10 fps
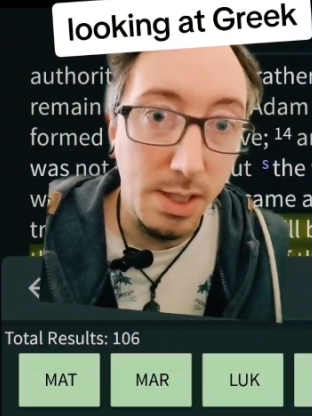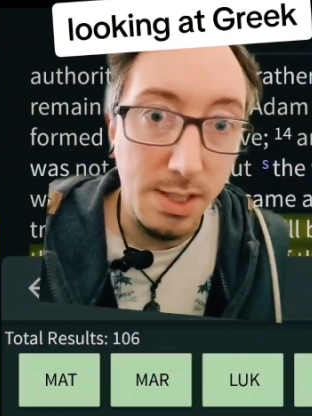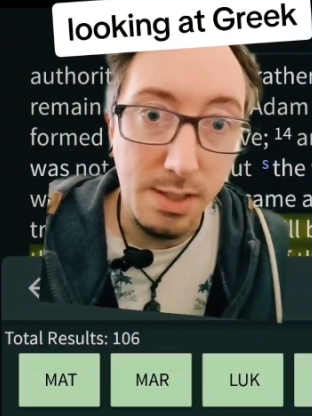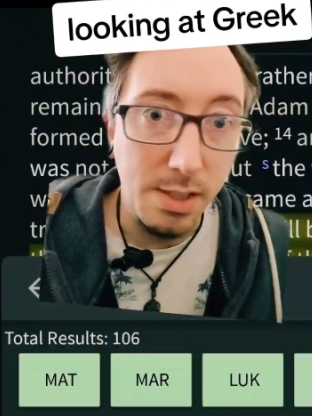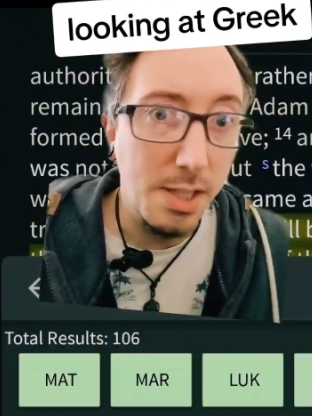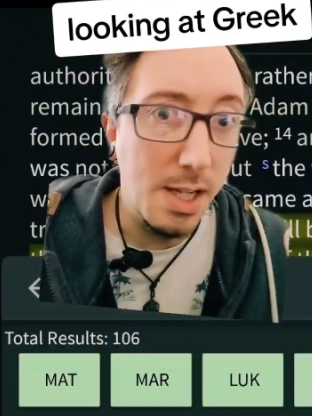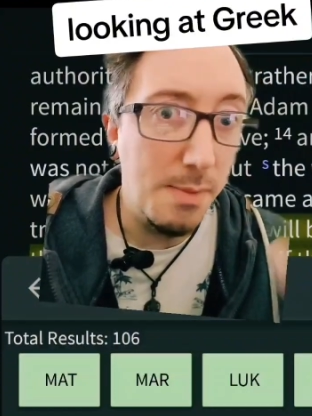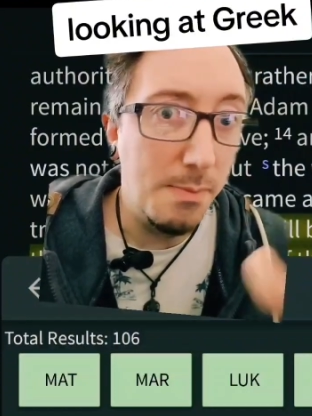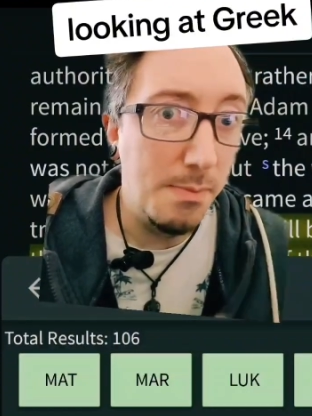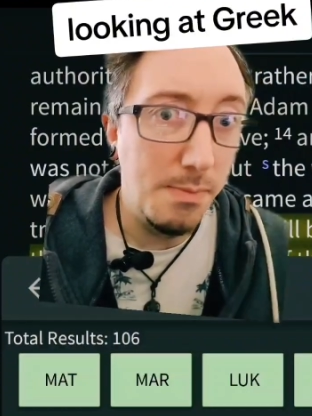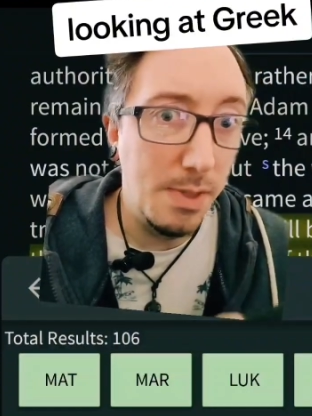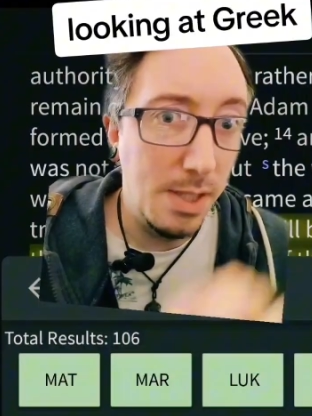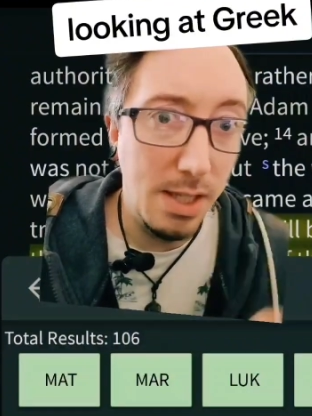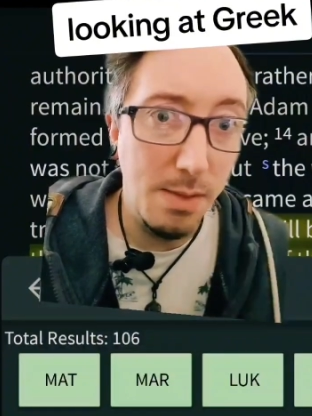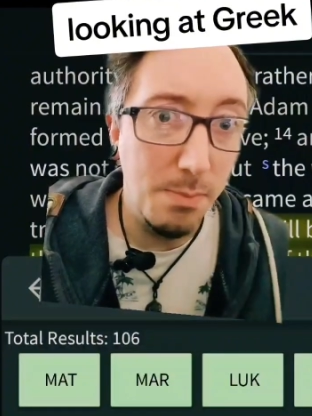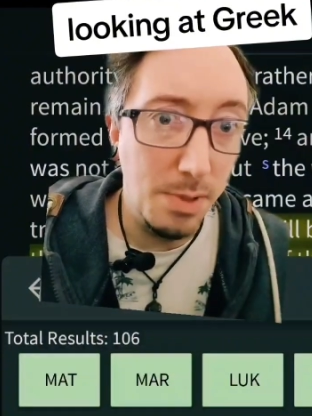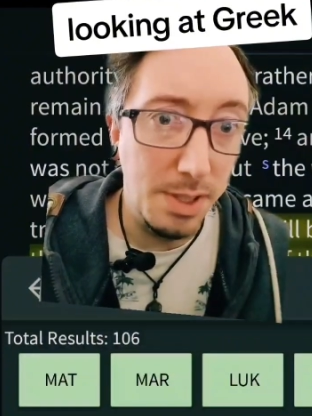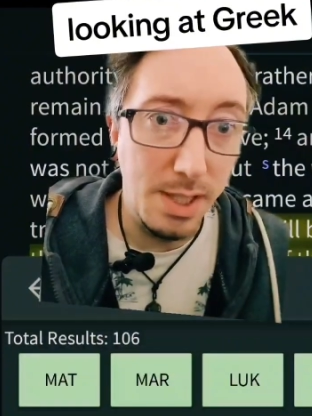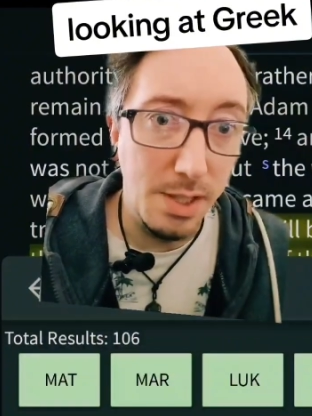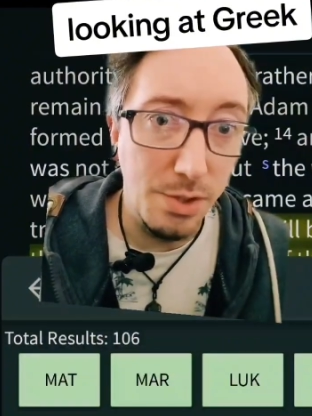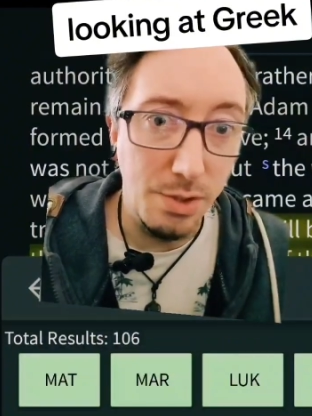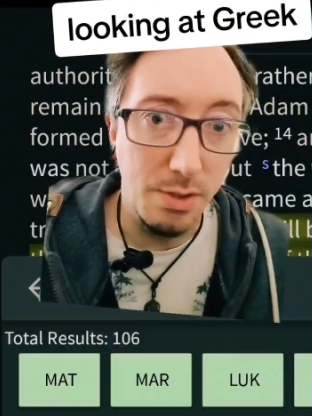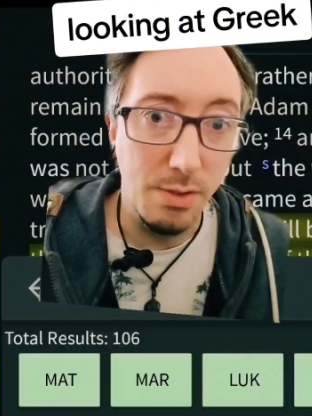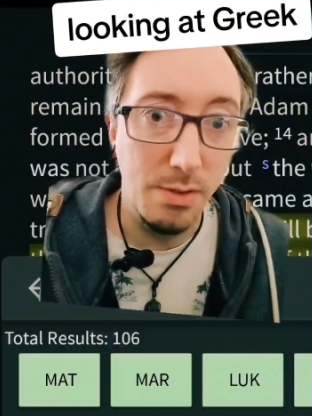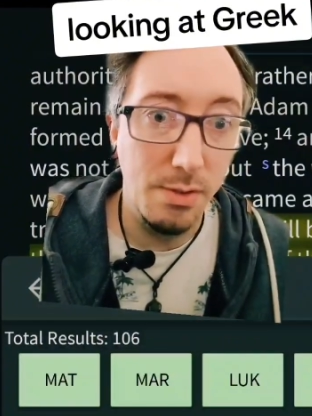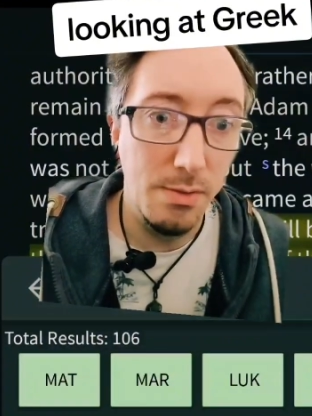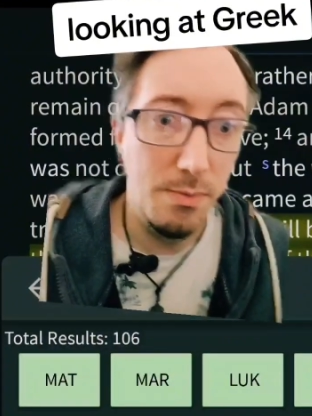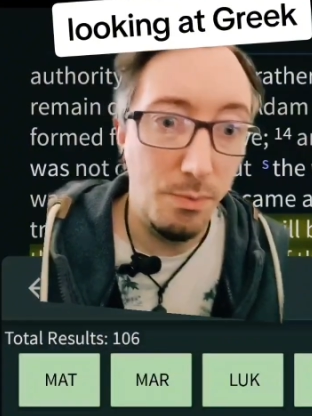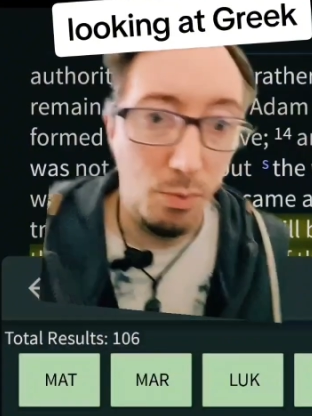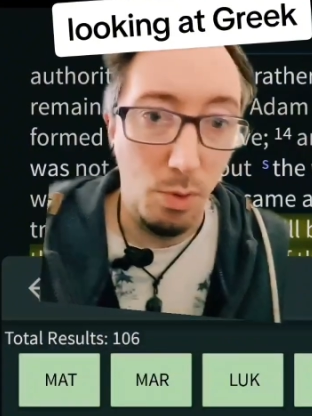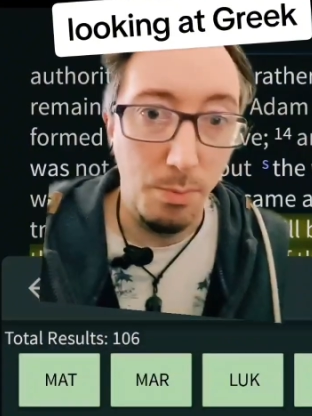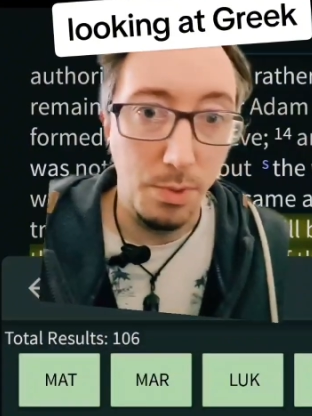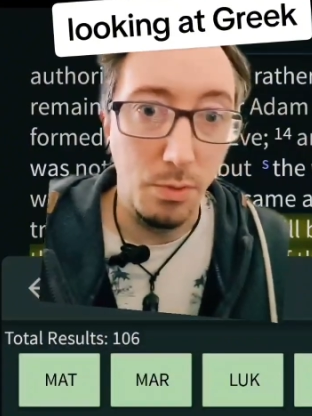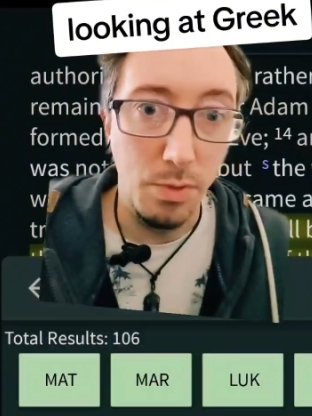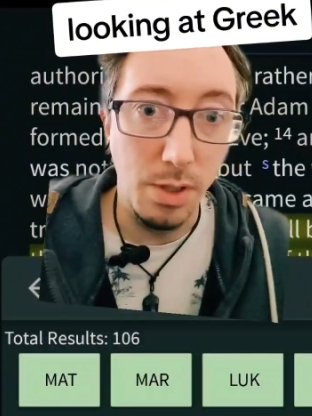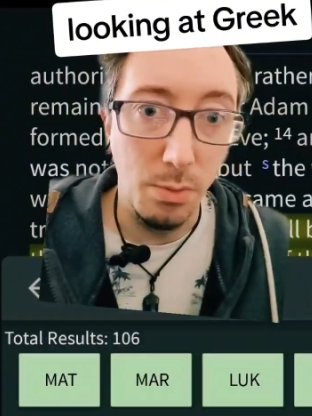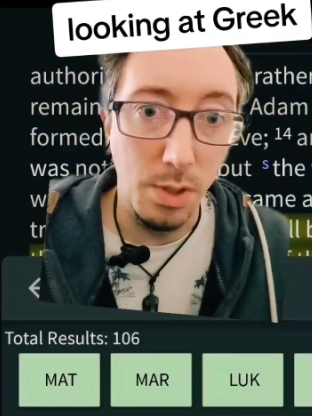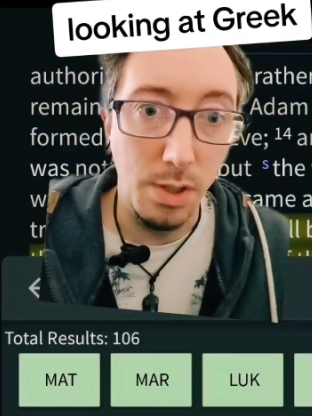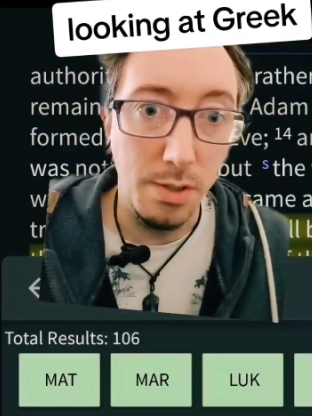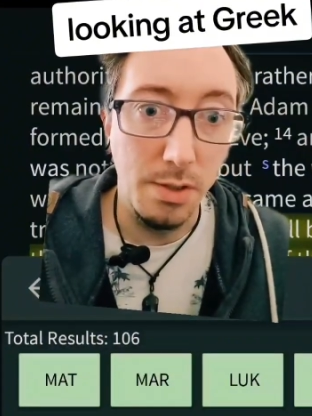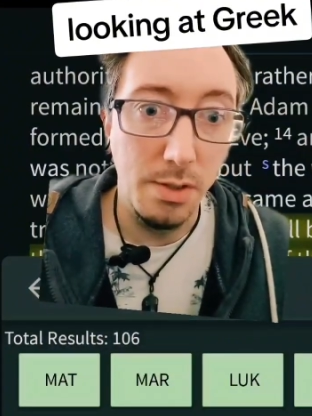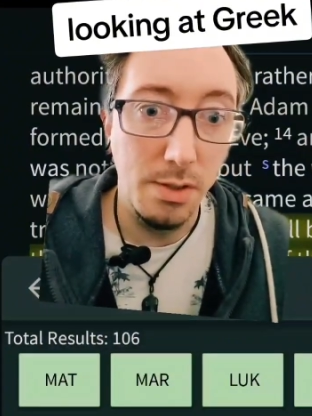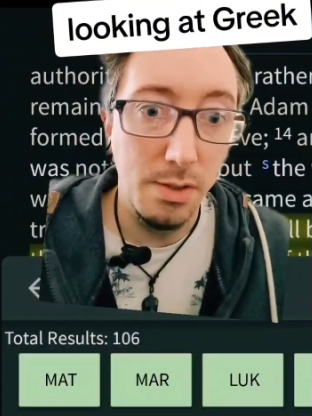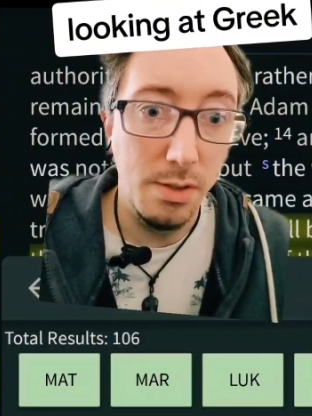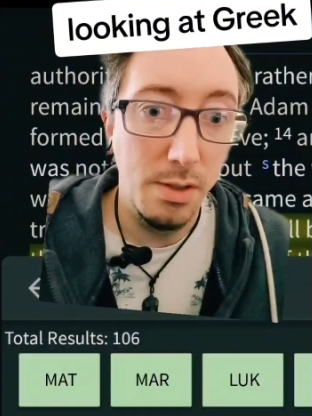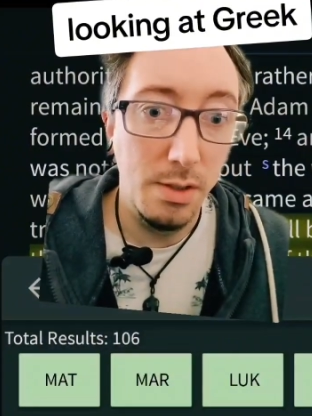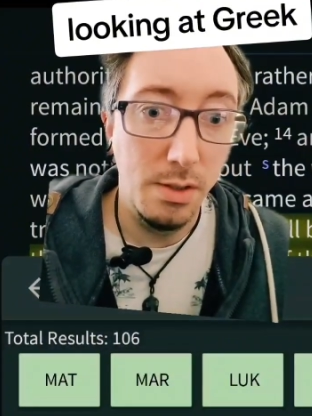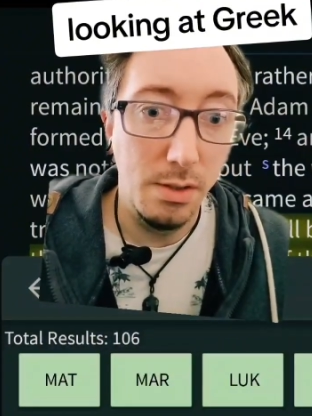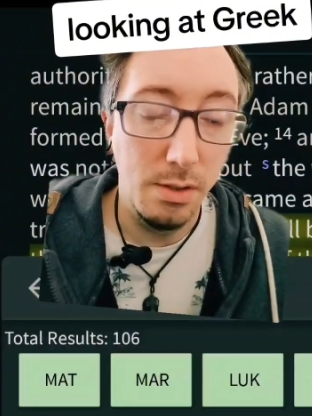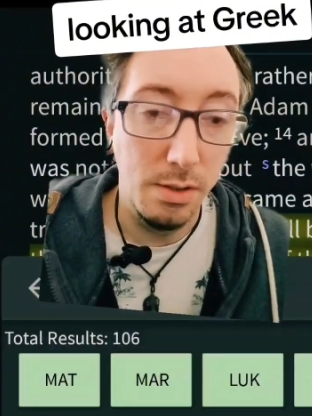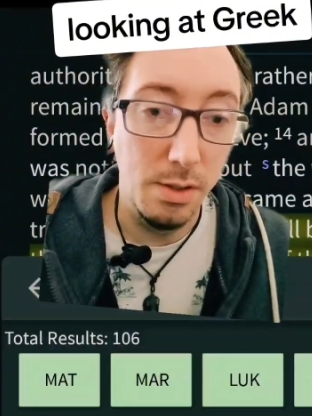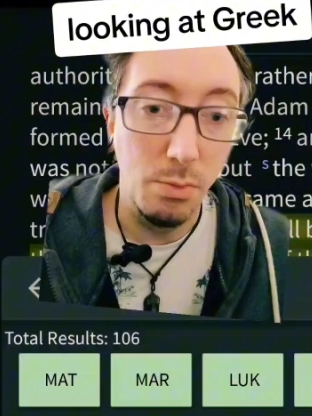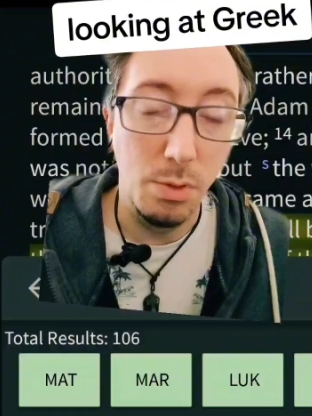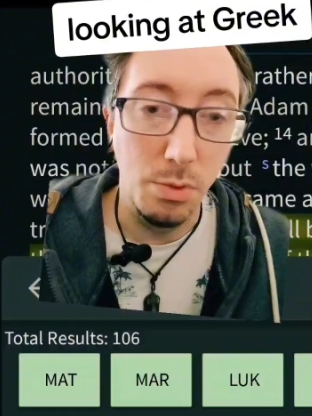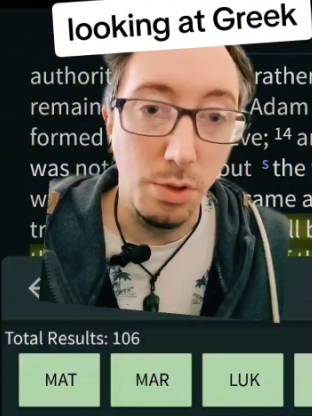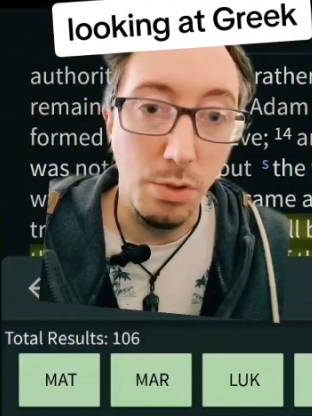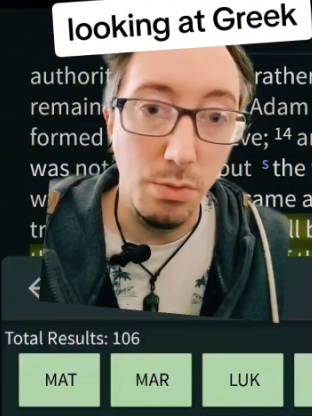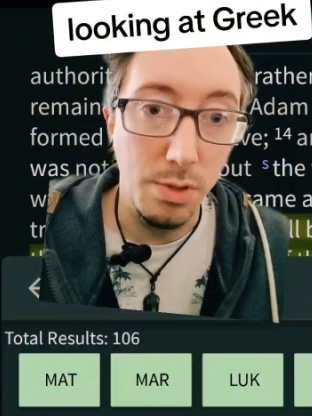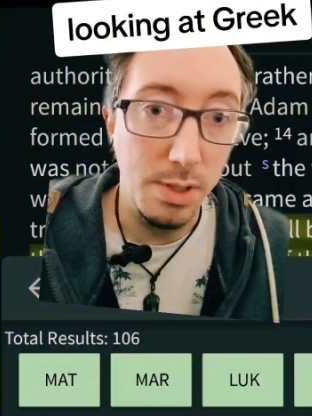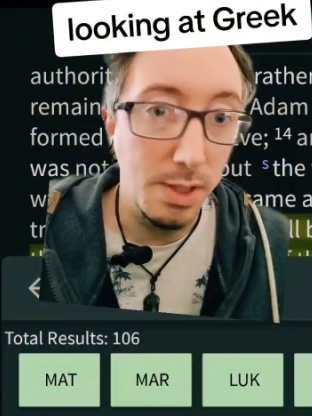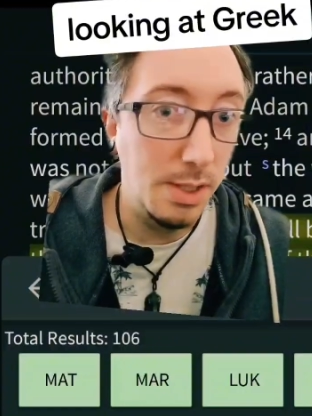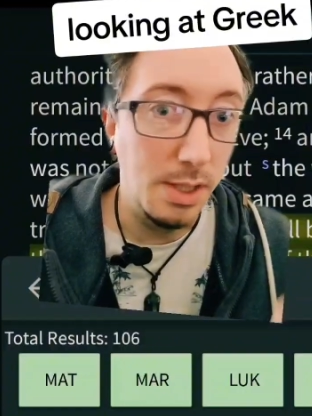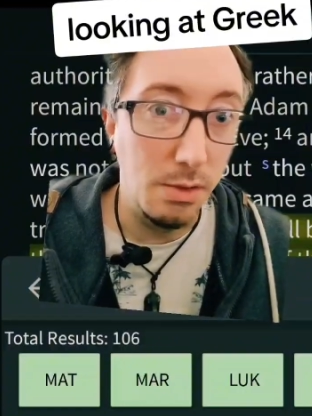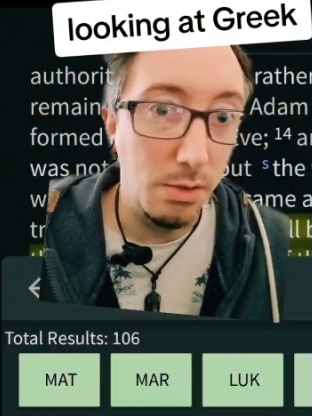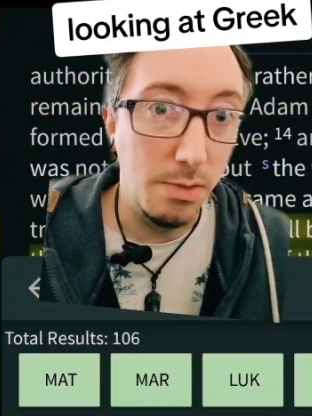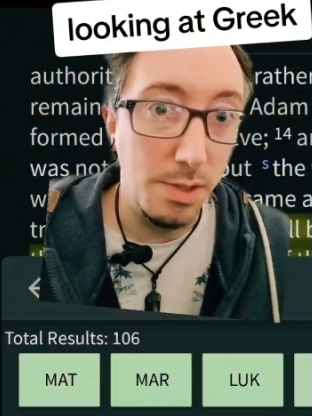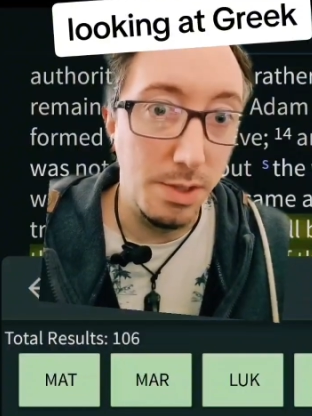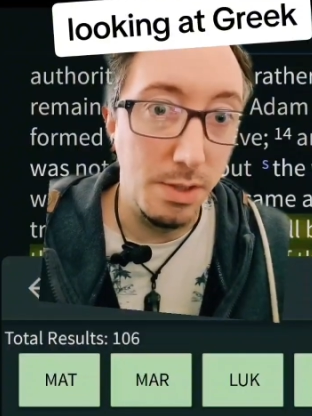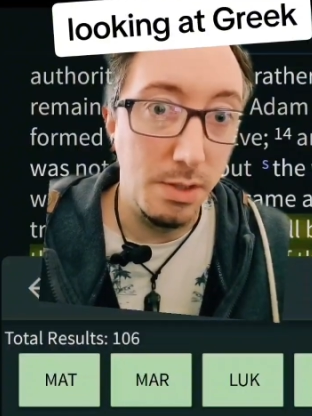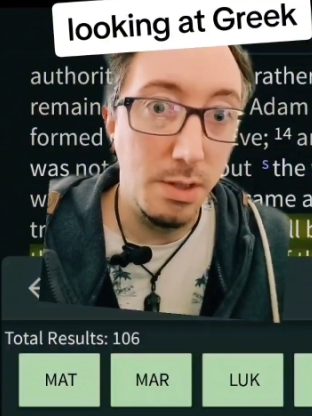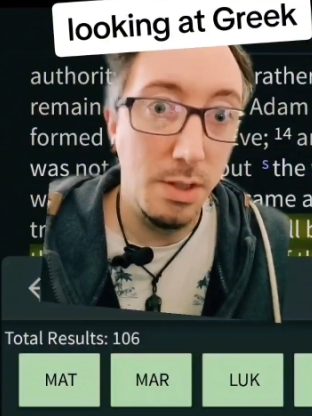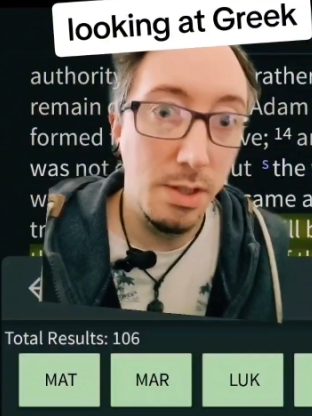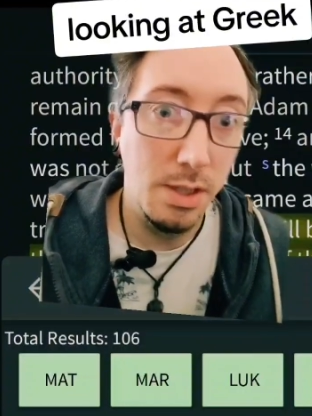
it's the same implication from the Greek word that we would use in any other instance.